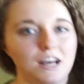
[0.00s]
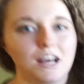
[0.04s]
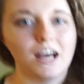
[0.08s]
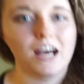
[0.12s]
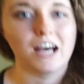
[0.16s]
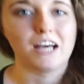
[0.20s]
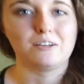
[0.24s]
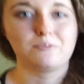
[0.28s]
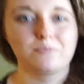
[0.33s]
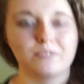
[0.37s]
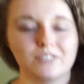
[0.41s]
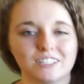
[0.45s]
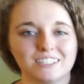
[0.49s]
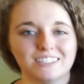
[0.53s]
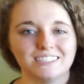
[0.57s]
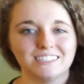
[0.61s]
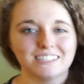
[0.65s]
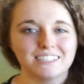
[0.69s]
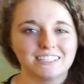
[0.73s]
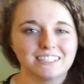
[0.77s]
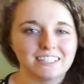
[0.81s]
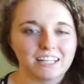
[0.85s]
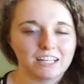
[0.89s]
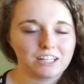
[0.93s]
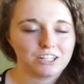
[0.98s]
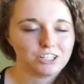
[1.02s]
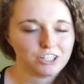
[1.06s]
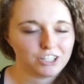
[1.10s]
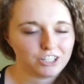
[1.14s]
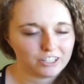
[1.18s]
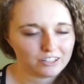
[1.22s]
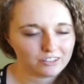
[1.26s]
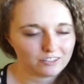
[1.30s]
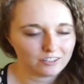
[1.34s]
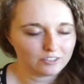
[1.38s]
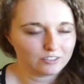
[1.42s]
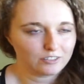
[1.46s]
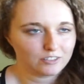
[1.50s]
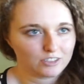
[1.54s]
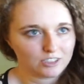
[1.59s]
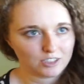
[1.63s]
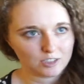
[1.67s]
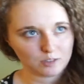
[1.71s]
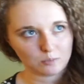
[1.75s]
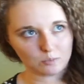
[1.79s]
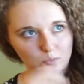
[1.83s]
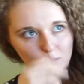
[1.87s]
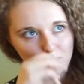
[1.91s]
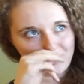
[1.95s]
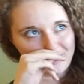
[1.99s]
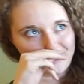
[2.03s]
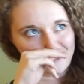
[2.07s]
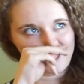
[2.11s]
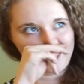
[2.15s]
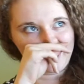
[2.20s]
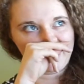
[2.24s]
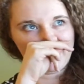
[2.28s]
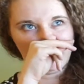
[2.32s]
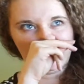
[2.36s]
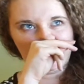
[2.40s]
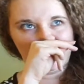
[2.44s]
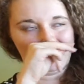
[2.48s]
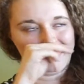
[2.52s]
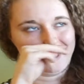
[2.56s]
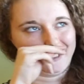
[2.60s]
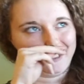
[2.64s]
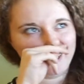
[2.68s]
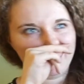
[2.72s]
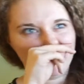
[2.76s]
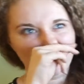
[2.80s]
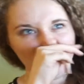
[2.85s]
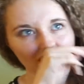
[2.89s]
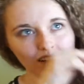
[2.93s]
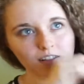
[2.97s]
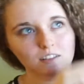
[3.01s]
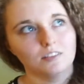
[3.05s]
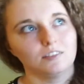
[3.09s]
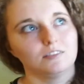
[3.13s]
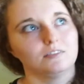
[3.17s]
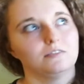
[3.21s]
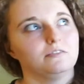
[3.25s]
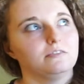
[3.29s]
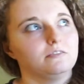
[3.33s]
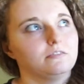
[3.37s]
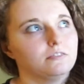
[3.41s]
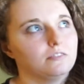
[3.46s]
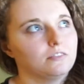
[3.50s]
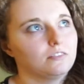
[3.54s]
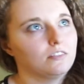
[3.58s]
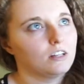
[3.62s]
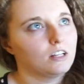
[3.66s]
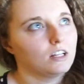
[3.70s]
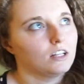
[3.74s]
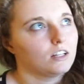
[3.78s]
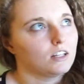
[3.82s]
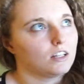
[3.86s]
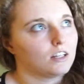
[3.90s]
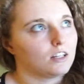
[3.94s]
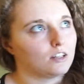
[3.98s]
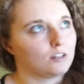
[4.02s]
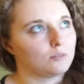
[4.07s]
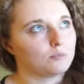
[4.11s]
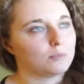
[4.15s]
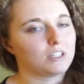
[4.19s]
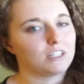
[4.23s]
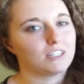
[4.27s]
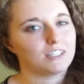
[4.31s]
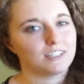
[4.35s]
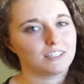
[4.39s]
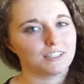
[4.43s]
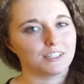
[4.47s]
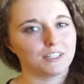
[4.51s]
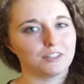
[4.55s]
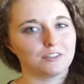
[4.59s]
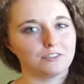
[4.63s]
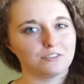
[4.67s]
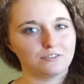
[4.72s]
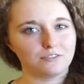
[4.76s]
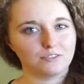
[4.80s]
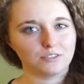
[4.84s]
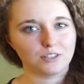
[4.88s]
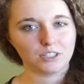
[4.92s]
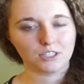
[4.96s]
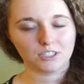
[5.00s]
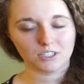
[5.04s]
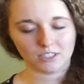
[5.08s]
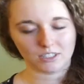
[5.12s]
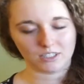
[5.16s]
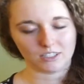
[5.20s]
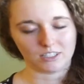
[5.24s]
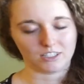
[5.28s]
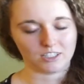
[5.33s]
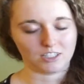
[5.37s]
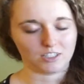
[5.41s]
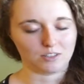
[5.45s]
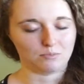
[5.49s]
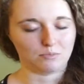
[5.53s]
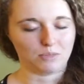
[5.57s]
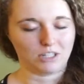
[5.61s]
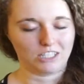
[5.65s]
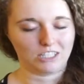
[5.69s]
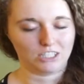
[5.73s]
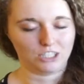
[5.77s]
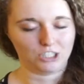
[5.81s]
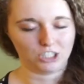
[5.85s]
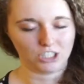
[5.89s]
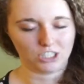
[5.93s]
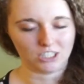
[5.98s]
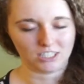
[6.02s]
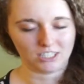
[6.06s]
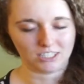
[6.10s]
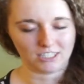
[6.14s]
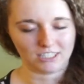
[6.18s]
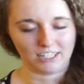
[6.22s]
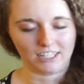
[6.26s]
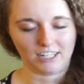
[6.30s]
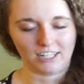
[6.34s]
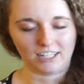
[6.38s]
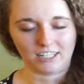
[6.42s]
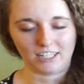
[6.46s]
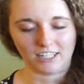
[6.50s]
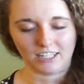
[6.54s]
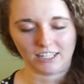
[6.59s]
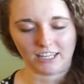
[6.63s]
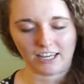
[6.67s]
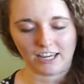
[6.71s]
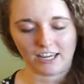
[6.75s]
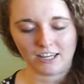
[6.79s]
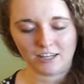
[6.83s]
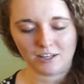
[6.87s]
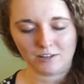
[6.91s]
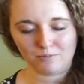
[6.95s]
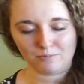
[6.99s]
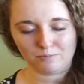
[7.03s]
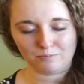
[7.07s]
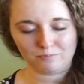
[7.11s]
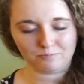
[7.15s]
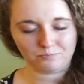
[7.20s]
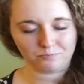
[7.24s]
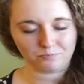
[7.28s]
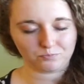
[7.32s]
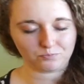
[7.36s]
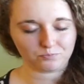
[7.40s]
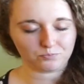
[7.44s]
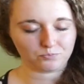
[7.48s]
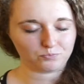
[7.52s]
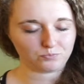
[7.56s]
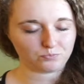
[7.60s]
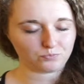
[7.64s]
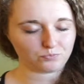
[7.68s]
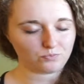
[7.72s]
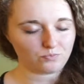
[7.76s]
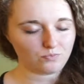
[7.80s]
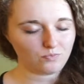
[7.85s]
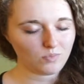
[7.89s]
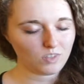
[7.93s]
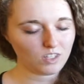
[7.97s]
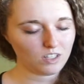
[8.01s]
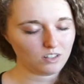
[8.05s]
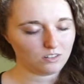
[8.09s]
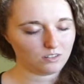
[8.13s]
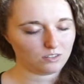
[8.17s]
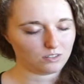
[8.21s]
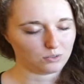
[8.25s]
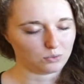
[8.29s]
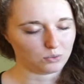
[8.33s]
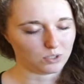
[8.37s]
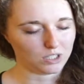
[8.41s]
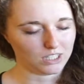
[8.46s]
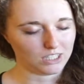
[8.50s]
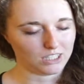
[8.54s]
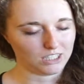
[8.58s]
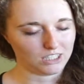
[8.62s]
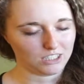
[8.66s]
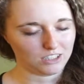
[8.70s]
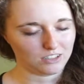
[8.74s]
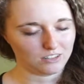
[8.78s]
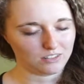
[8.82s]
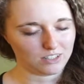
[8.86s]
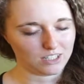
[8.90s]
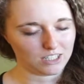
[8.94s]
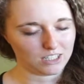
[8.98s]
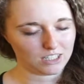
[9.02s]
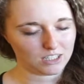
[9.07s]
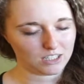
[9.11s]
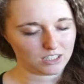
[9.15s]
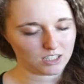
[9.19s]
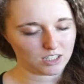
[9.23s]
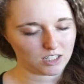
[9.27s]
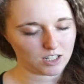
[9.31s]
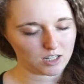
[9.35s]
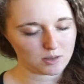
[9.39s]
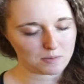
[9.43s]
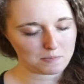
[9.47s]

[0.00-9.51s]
I'm gonna send you some more healing um, and see if there's some messages that I could get while I do this.